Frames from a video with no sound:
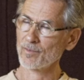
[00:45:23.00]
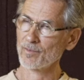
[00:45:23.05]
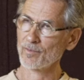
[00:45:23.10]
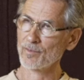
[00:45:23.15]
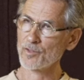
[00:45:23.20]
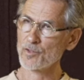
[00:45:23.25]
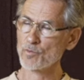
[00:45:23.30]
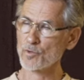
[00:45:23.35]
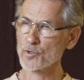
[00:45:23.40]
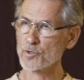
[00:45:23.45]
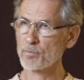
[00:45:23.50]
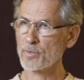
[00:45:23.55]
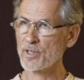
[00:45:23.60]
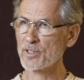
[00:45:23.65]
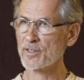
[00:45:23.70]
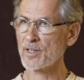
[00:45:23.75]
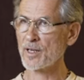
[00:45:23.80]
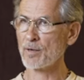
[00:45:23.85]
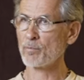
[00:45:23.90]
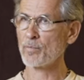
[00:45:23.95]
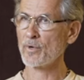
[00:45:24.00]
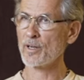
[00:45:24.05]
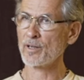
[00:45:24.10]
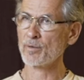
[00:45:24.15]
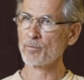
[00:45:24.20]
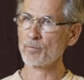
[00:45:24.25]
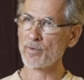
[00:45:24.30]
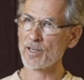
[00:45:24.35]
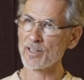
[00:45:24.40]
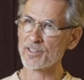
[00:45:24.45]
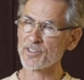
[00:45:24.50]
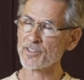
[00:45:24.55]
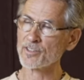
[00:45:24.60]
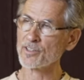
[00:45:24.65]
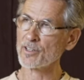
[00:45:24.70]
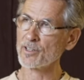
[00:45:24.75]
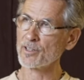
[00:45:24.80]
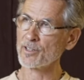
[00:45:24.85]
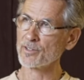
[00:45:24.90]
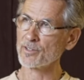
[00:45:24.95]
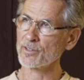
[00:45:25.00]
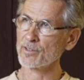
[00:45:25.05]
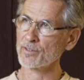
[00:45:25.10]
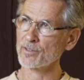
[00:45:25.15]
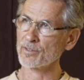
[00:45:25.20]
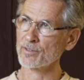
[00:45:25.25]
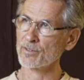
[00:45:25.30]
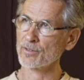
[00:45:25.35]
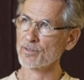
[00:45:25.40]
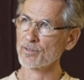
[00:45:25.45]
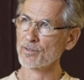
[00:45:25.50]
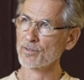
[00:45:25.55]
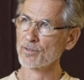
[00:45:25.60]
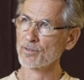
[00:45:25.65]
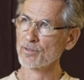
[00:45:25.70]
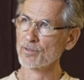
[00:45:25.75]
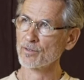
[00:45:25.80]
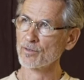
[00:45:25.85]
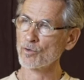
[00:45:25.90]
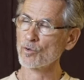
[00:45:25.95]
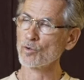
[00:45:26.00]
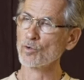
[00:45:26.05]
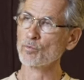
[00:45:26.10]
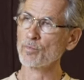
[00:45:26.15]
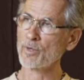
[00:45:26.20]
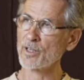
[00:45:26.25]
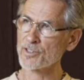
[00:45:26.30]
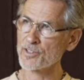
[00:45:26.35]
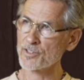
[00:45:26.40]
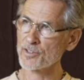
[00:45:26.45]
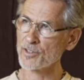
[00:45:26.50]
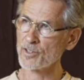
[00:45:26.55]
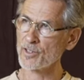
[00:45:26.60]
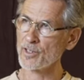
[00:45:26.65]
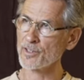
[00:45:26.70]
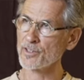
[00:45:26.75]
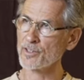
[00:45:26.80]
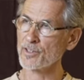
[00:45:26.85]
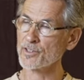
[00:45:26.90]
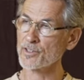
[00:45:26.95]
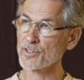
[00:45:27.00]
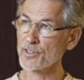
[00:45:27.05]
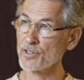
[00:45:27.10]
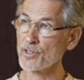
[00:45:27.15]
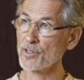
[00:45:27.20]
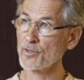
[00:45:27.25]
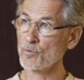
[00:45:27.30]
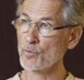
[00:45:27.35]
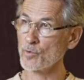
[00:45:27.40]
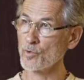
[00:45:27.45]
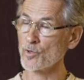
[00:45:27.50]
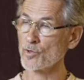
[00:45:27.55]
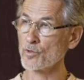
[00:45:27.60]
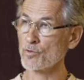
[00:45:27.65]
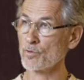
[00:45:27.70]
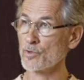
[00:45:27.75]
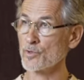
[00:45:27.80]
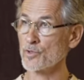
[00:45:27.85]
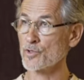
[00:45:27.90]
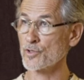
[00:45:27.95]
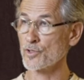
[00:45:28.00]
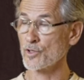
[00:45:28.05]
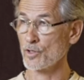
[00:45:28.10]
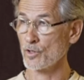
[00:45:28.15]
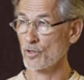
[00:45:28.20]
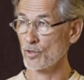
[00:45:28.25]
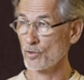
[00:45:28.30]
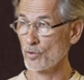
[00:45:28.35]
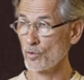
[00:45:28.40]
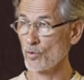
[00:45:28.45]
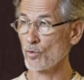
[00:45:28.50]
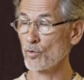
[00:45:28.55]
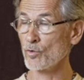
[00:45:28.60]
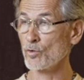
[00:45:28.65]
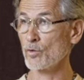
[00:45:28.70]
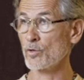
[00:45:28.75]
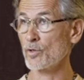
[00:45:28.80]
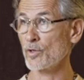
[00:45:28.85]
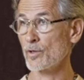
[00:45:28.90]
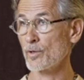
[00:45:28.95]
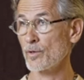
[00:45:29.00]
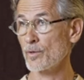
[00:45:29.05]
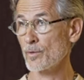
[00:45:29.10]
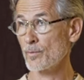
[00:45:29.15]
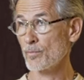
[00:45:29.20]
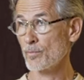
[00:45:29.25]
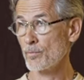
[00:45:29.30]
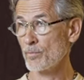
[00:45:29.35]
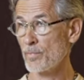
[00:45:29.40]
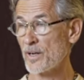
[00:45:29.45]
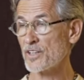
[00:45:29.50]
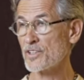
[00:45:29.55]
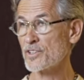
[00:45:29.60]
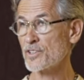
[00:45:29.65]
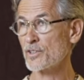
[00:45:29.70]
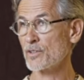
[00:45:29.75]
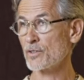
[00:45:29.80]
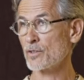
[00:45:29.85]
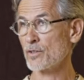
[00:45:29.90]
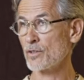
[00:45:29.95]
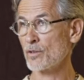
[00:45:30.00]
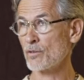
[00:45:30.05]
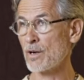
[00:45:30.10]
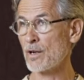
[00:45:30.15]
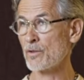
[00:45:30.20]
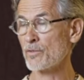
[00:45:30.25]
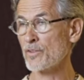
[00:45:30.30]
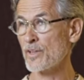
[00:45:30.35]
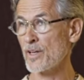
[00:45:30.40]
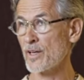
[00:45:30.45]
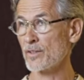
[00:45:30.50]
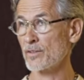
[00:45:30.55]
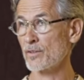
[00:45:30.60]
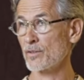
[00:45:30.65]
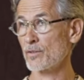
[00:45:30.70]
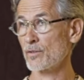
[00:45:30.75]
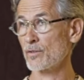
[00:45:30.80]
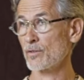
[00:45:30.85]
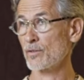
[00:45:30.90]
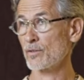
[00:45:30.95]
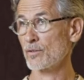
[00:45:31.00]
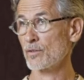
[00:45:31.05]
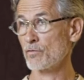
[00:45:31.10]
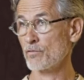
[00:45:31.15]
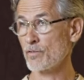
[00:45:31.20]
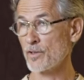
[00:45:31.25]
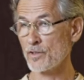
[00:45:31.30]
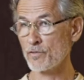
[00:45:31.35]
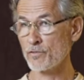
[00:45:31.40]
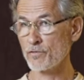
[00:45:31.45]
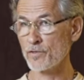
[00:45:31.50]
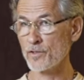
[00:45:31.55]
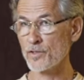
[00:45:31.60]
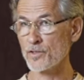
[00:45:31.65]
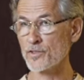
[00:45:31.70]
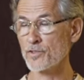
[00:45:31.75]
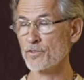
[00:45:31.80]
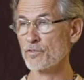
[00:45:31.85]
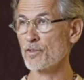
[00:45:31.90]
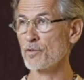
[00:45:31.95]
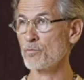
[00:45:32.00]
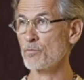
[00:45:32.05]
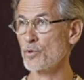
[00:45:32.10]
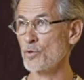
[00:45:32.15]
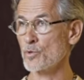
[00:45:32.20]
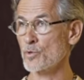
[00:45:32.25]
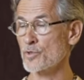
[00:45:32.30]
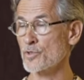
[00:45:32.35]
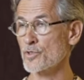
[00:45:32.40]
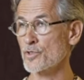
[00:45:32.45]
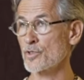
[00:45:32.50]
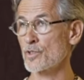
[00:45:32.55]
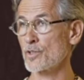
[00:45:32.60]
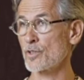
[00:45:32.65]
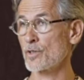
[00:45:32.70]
which was picked up by Martin Heidegger. All Martin Heidegger's early work was all based around that. The very first three books